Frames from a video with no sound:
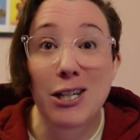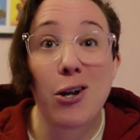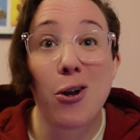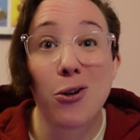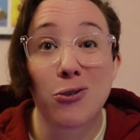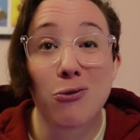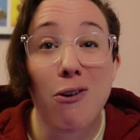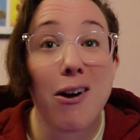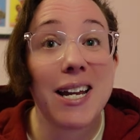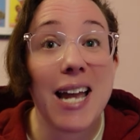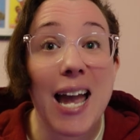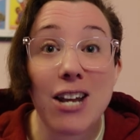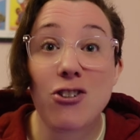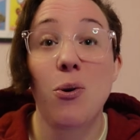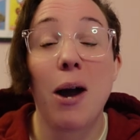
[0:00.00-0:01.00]
goes right
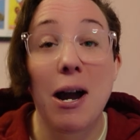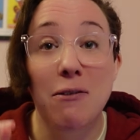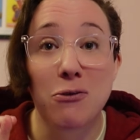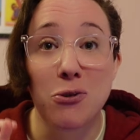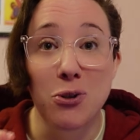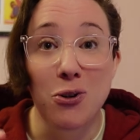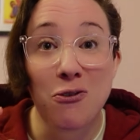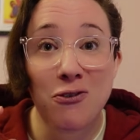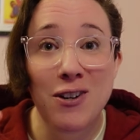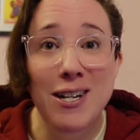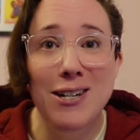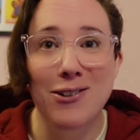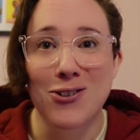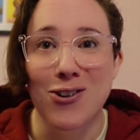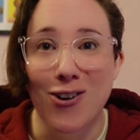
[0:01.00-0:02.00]
and you have all your
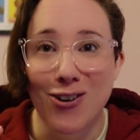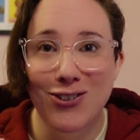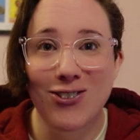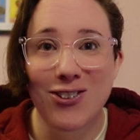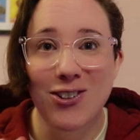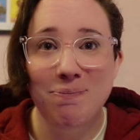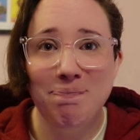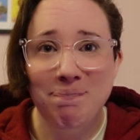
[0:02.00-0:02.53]
fingers crossed.